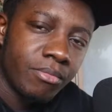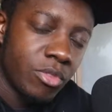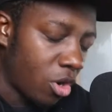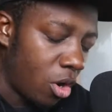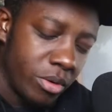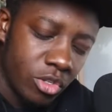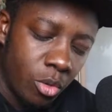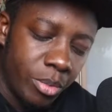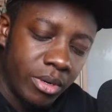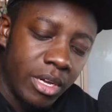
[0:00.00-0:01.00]
It's always
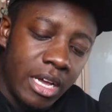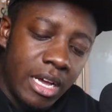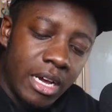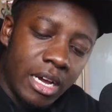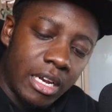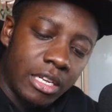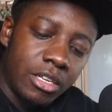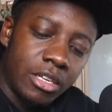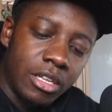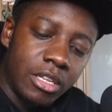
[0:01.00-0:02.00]
open. I like
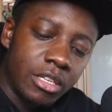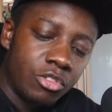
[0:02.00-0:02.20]
the